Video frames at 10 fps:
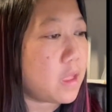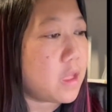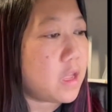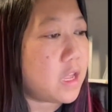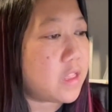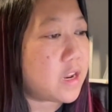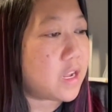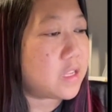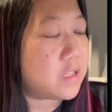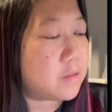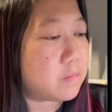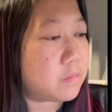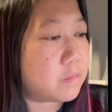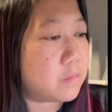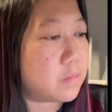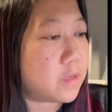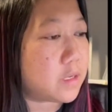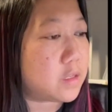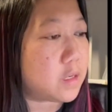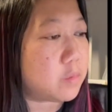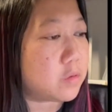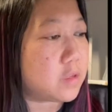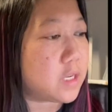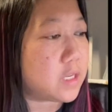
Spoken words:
And then I like double click